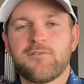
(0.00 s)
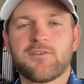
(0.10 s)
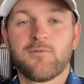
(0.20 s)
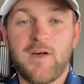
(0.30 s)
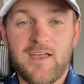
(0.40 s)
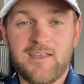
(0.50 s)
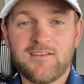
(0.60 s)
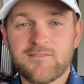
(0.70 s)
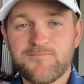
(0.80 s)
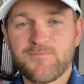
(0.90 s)
of
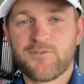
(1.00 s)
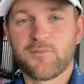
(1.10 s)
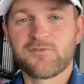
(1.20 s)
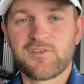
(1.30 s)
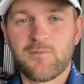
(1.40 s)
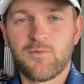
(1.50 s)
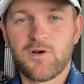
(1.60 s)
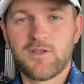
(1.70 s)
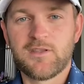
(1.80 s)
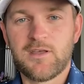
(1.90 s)
advice from
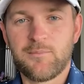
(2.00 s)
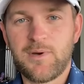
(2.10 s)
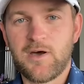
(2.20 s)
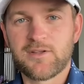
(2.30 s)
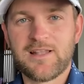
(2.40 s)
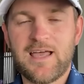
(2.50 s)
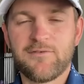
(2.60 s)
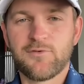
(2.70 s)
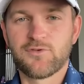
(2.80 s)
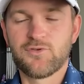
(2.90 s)
someone about
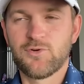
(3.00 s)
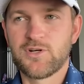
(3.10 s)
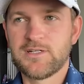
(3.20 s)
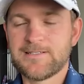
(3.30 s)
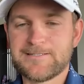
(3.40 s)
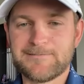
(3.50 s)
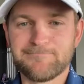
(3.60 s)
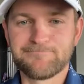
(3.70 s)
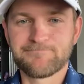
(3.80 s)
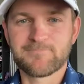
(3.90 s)
life on tour
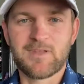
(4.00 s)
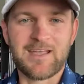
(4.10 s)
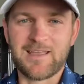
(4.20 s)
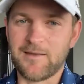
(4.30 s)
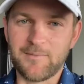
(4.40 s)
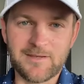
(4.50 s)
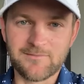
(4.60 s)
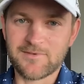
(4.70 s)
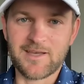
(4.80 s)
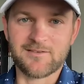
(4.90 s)
um, I
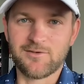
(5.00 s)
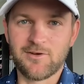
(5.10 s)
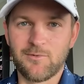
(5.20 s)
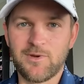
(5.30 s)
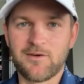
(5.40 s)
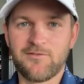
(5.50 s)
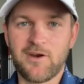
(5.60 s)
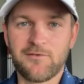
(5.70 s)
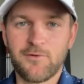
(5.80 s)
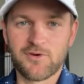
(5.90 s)
mean, guys, you know, we are
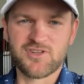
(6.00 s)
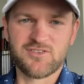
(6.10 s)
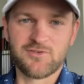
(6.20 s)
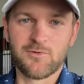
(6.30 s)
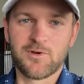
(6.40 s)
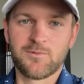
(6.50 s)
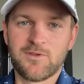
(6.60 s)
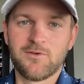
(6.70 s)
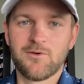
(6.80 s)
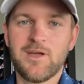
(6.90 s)
very fortunate to do what we
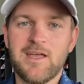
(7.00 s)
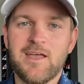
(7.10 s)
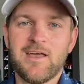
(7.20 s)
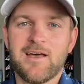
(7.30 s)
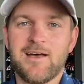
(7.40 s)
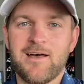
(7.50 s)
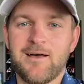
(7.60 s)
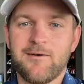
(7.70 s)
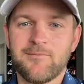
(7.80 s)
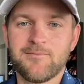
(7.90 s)
do.
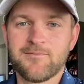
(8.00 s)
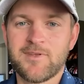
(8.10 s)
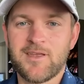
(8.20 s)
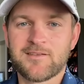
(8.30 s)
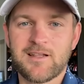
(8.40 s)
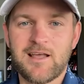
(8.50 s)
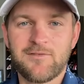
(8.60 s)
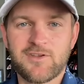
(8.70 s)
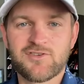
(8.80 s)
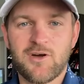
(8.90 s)
Um, it's a
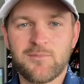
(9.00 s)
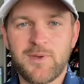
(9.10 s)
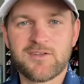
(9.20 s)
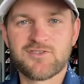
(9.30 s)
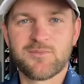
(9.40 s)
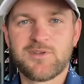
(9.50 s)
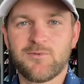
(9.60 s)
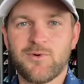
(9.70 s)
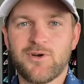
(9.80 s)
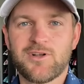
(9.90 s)
lovely job, best job in the
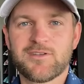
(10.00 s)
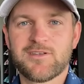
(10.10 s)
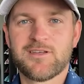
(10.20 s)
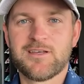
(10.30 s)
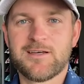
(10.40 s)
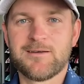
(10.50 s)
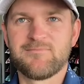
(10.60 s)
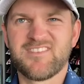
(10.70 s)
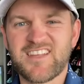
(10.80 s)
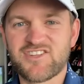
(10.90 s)
world.
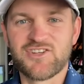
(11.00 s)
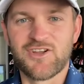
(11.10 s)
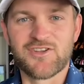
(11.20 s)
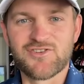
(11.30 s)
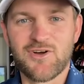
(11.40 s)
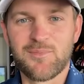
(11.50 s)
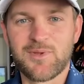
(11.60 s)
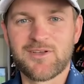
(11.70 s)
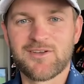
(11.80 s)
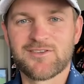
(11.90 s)
Um, it's actually not a job
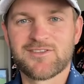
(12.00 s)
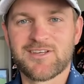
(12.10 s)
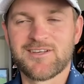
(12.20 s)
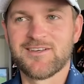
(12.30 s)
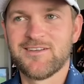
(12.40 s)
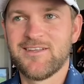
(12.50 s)
because, uh,